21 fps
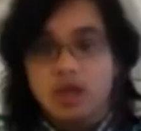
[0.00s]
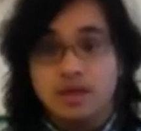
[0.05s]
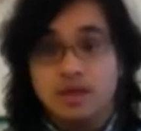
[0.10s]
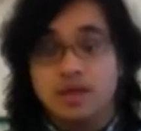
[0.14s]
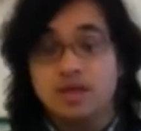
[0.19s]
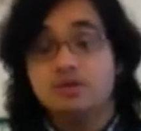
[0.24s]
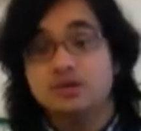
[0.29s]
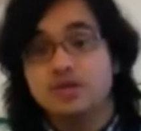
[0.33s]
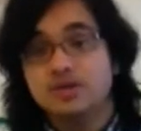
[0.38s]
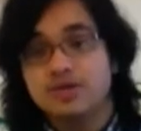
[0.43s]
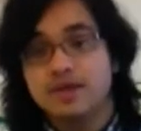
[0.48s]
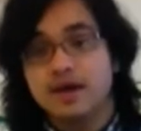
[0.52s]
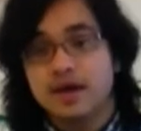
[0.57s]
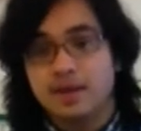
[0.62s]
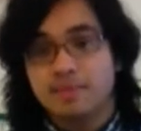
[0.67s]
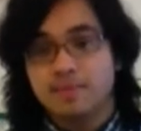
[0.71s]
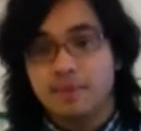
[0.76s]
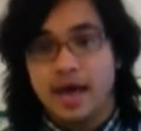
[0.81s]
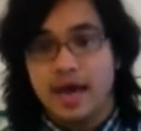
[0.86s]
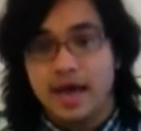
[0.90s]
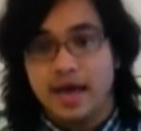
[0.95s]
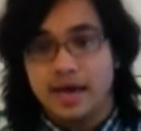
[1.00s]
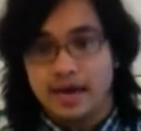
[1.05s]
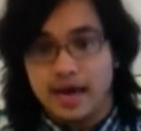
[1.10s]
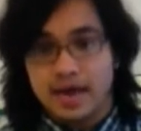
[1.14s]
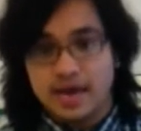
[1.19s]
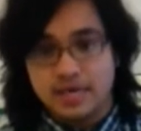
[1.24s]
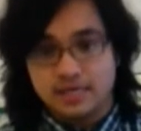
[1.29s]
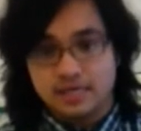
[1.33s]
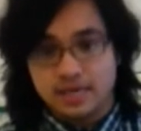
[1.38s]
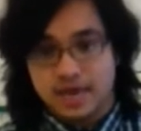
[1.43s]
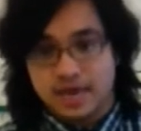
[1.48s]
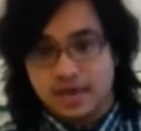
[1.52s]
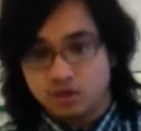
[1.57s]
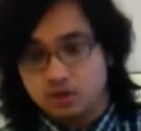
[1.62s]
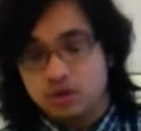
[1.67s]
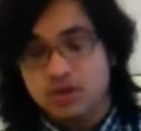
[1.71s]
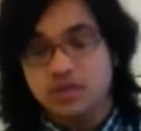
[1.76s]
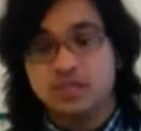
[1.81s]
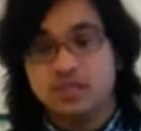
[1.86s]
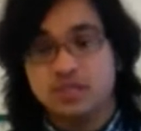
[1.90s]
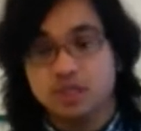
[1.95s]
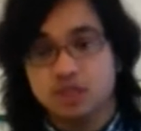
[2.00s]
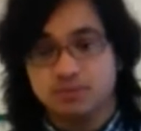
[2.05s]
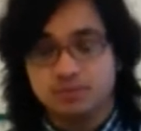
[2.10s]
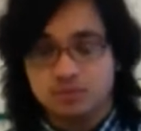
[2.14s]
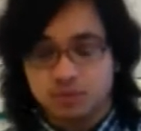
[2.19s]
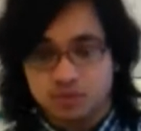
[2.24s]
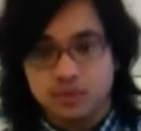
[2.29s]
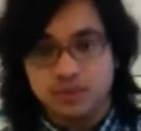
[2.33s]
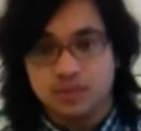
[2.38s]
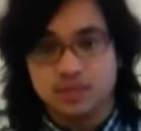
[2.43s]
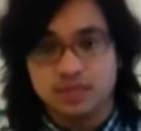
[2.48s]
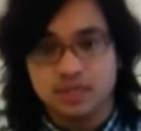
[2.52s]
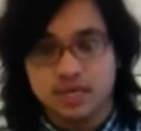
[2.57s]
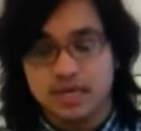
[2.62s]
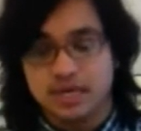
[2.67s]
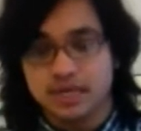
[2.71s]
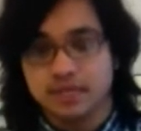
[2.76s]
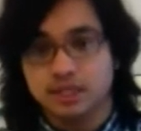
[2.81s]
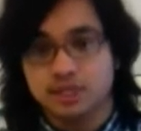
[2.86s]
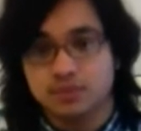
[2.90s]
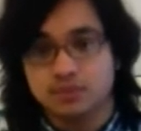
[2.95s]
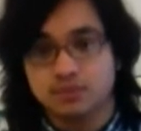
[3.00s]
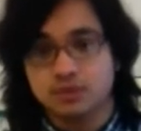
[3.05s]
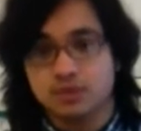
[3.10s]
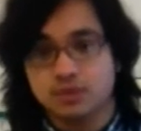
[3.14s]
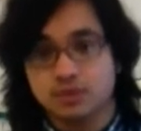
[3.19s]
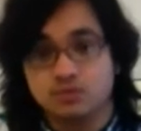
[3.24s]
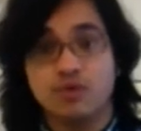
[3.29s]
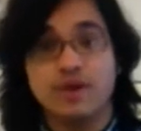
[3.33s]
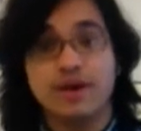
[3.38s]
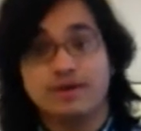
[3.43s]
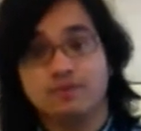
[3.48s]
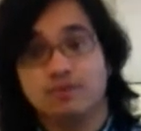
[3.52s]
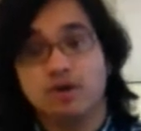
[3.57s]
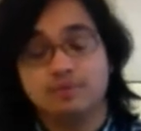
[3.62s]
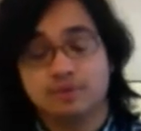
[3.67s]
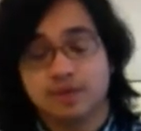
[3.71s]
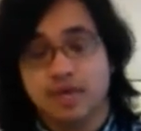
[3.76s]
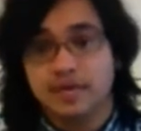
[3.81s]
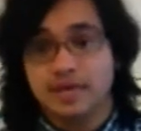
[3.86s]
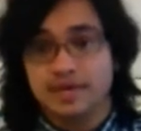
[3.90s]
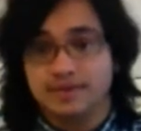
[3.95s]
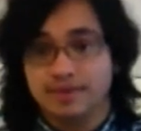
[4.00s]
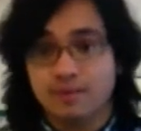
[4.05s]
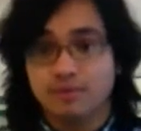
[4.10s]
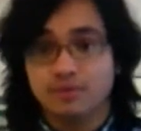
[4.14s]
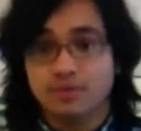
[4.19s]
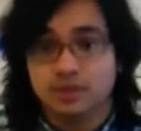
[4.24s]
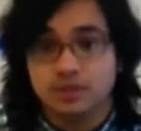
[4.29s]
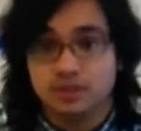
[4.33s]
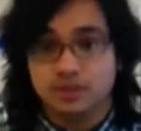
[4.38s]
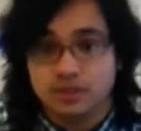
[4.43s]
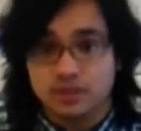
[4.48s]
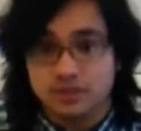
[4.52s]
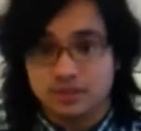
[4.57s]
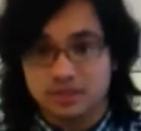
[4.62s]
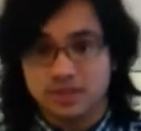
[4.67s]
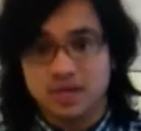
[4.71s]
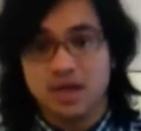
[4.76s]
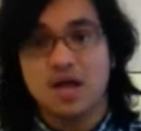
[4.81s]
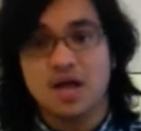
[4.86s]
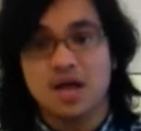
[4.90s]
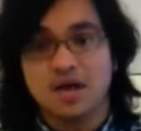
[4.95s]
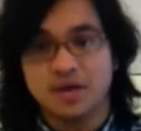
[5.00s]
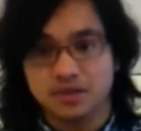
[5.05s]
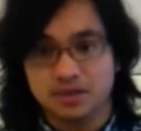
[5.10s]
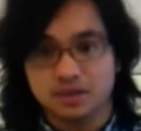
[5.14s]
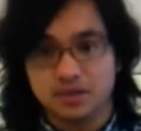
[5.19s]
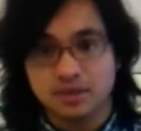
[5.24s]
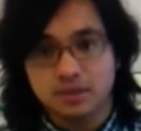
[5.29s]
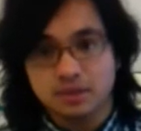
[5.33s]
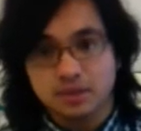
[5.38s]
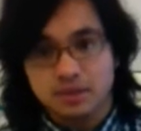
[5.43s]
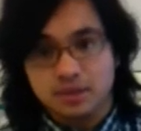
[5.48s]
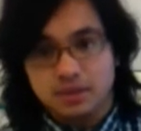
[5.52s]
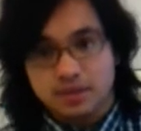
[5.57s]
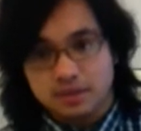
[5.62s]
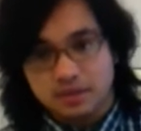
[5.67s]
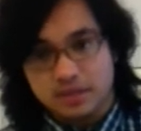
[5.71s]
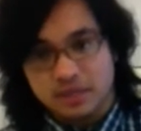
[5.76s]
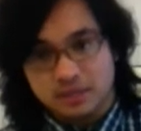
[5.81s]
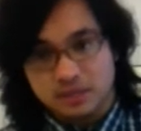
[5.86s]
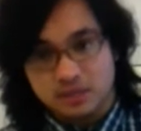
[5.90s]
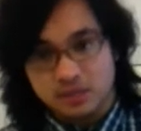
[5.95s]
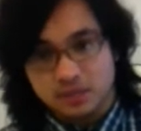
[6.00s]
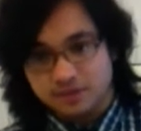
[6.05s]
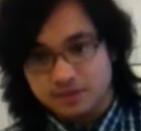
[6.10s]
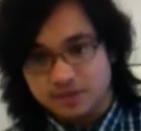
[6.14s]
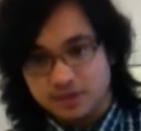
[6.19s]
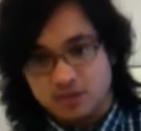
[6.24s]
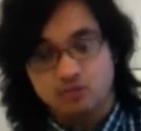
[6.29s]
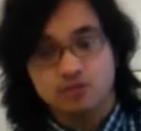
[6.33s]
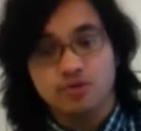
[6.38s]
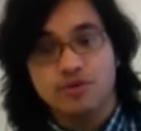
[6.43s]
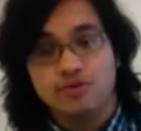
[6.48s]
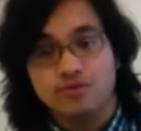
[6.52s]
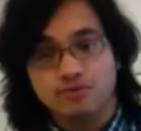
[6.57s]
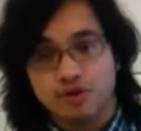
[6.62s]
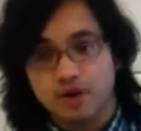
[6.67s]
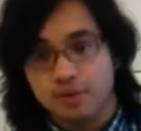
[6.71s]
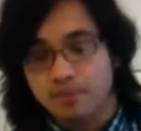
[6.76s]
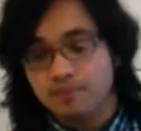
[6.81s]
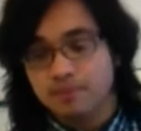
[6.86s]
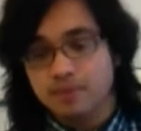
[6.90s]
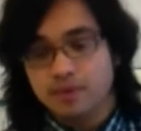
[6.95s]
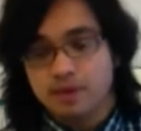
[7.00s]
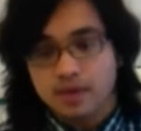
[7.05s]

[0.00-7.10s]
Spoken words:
Using the iPad as a transition between the scenes was really Rob's idea. That was the kernel that sort of this grew from.